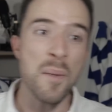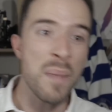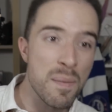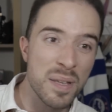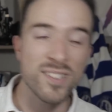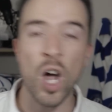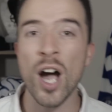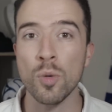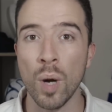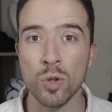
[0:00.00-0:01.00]
Maybe
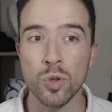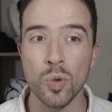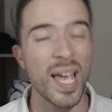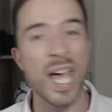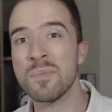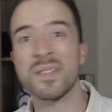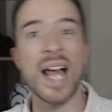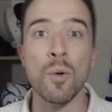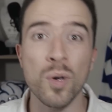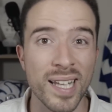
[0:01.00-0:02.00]
started 1 or 2 games,
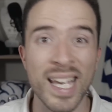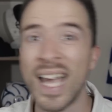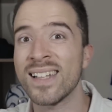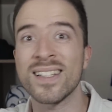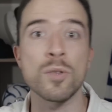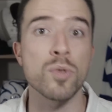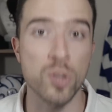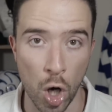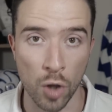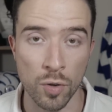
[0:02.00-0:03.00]
that was it, and then he was
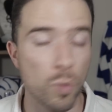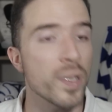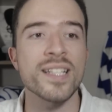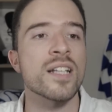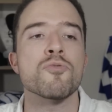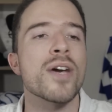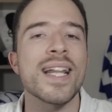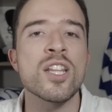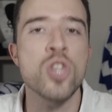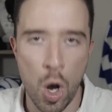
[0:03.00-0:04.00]
gone. We didn't
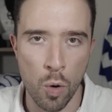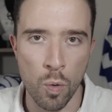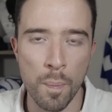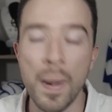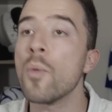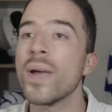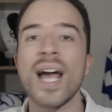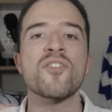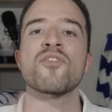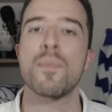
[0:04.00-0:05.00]
really know, but we
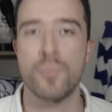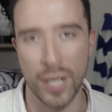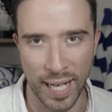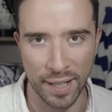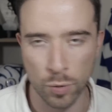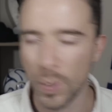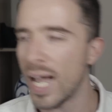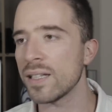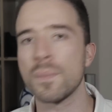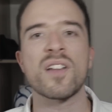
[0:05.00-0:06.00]
had Fabregas. We
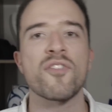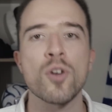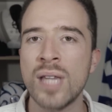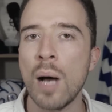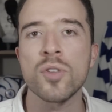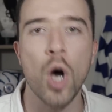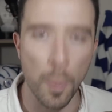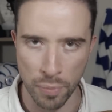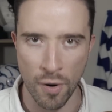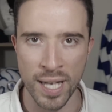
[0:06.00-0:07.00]
had a midfield that was
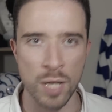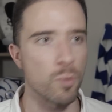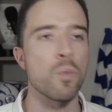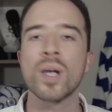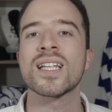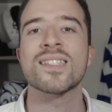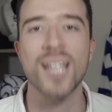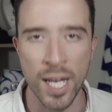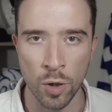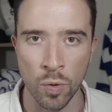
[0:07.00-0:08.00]
operating. We won the
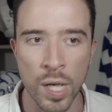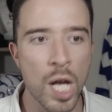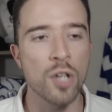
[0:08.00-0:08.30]
title.